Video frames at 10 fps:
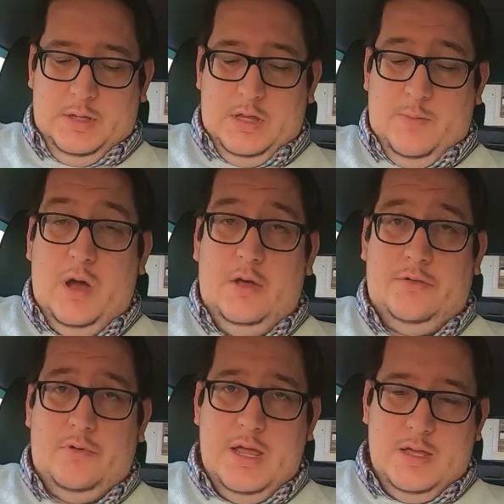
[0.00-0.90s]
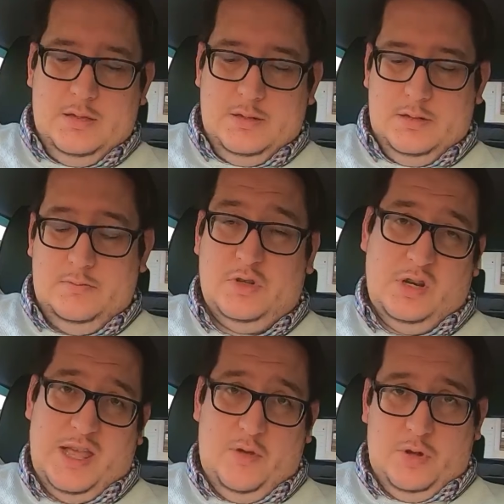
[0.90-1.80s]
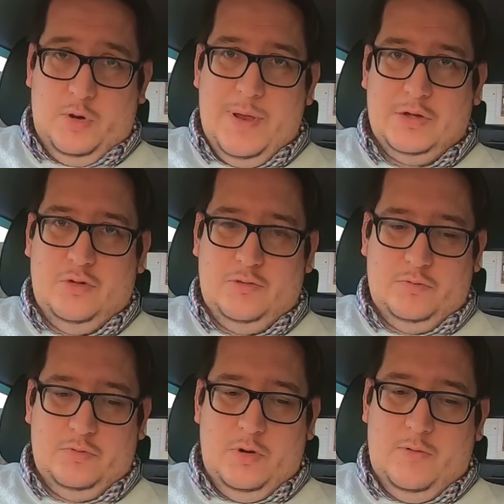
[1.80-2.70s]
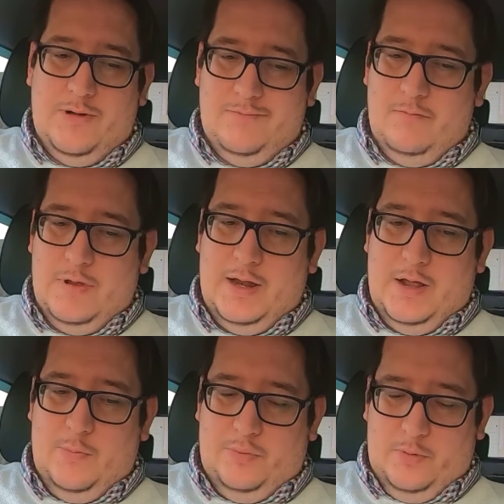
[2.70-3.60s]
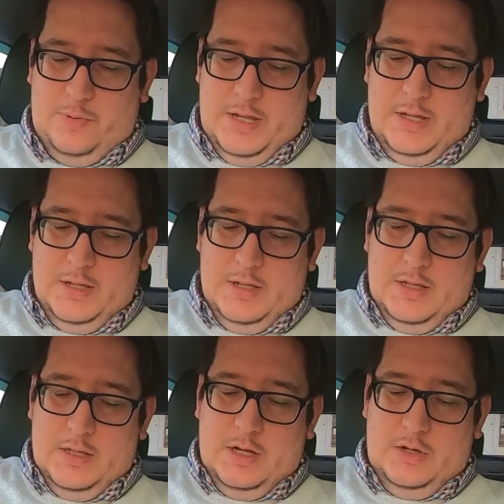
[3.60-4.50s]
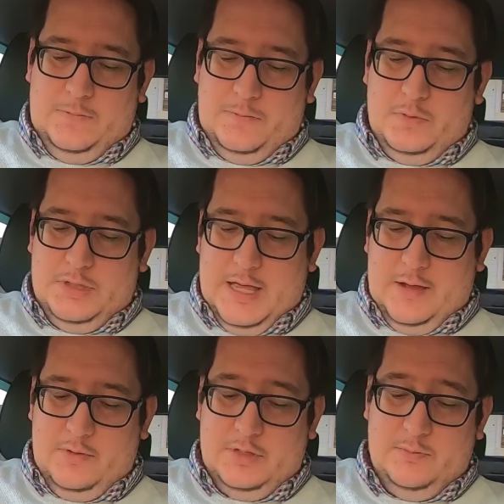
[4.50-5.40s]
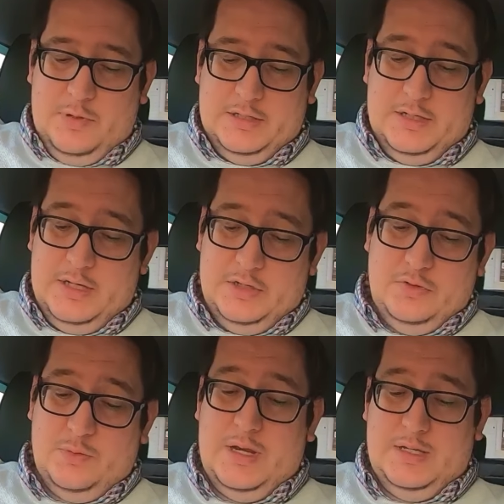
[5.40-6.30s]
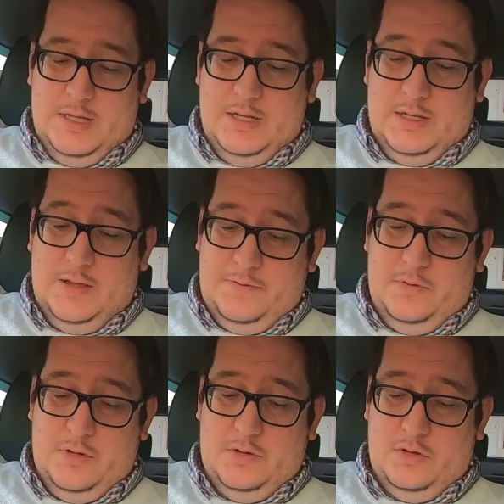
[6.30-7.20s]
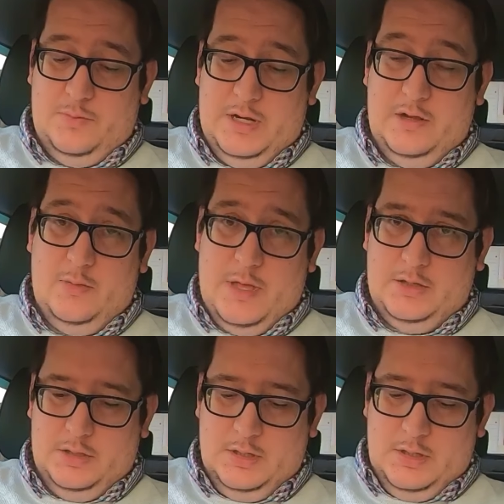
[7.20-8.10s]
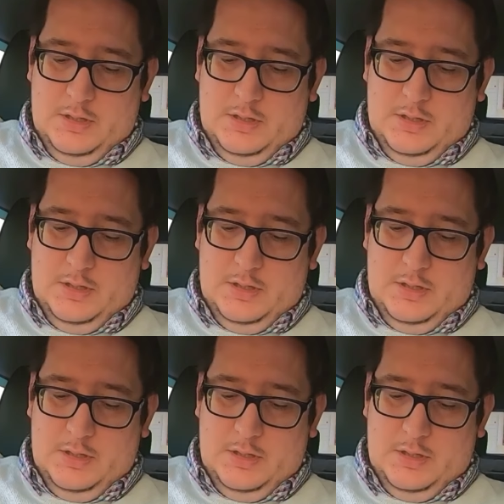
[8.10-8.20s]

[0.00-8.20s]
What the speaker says: Your Part 3, I'm going to make sure I'm going to add it up properly. You do 40 hours plus an additional 20 if you took the PDI badge.